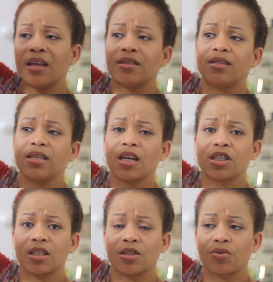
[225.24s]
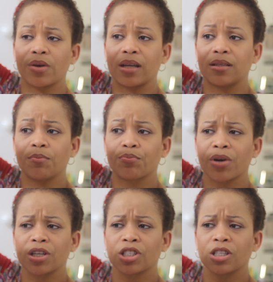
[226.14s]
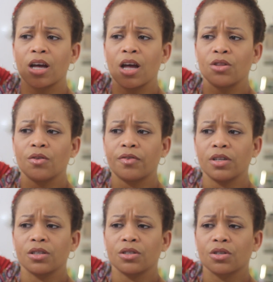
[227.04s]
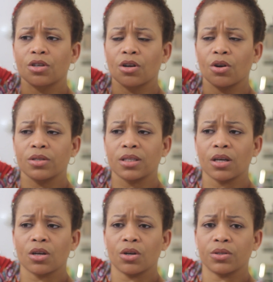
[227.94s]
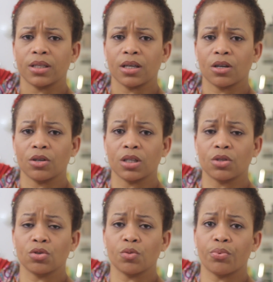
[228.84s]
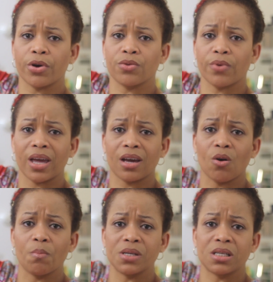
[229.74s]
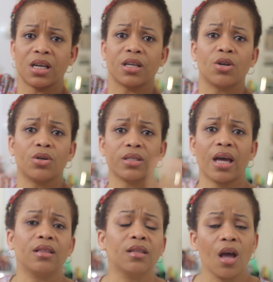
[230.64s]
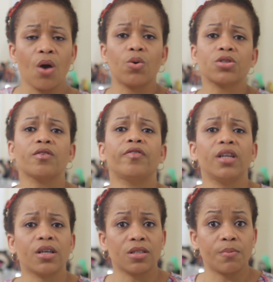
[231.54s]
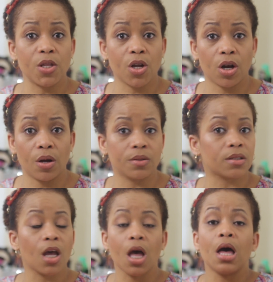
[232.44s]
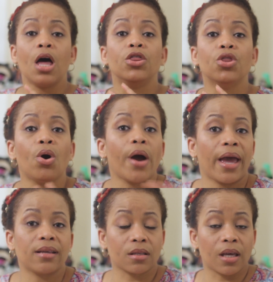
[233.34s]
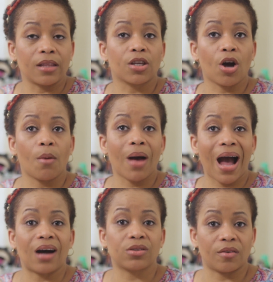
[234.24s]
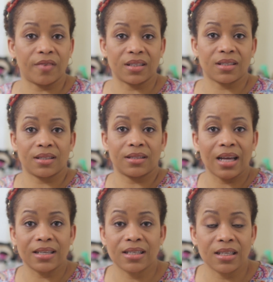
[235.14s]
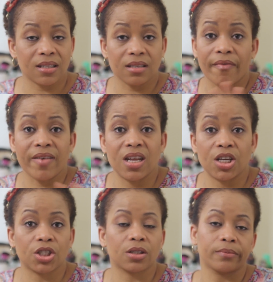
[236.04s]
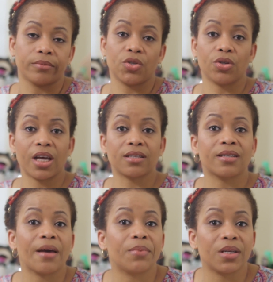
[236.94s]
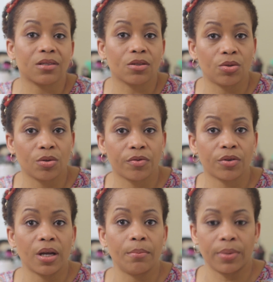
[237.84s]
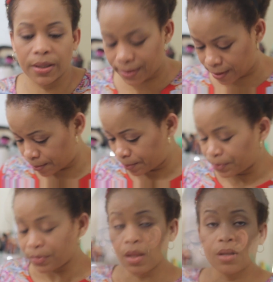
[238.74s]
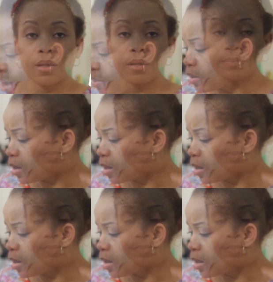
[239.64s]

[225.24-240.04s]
The DHT is creating pressure, the follicle is closing to the point where it completely closes, and once the follicle has been closed, no hair can come out of it. That's it, it's finished. Your next step is to look for implants. Now,